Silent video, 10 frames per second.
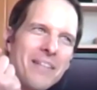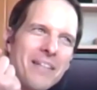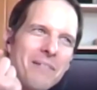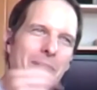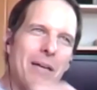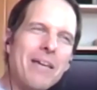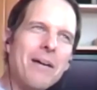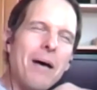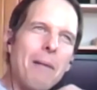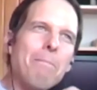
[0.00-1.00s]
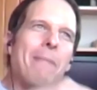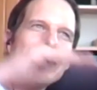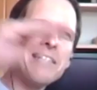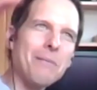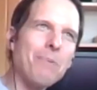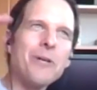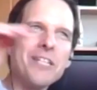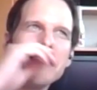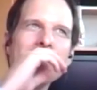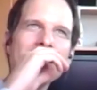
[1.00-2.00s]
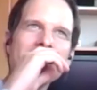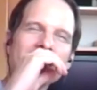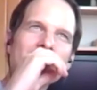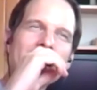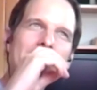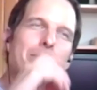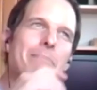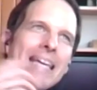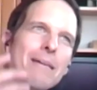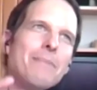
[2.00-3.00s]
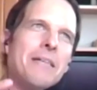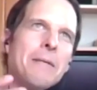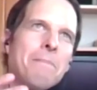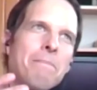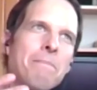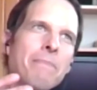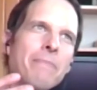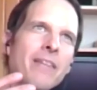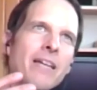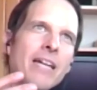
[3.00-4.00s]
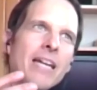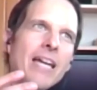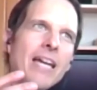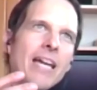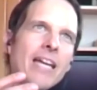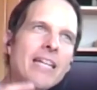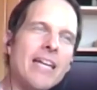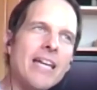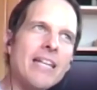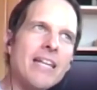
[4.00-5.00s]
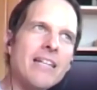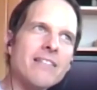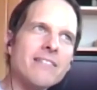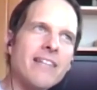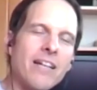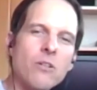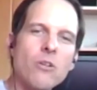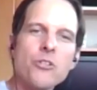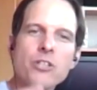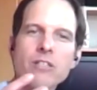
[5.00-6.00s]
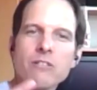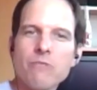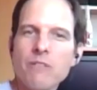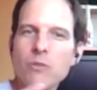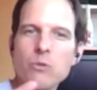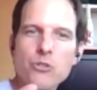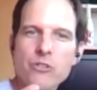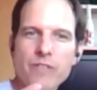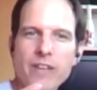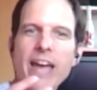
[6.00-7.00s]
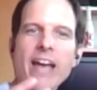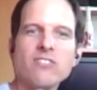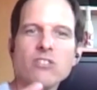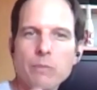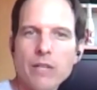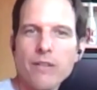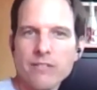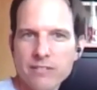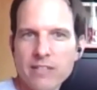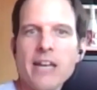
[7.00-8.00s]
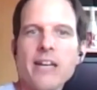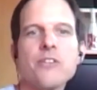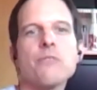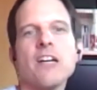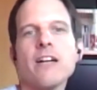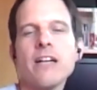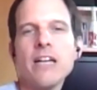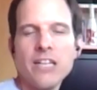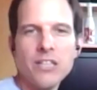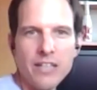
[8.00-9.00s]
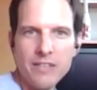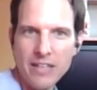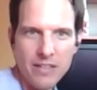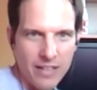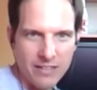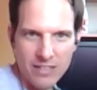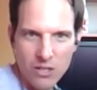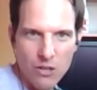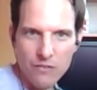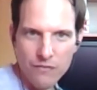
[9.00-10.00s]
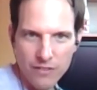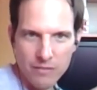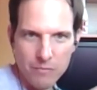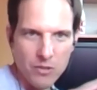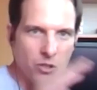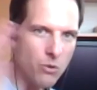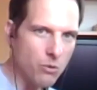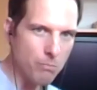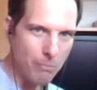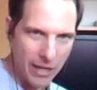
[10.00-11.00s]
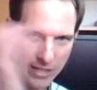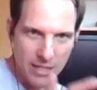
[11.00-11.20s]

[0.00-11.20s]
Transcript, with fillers: maybe a, a meta point here is right maybe in, in, in a technological revolution, there has to be this stage where the, there's a lot of uh, new money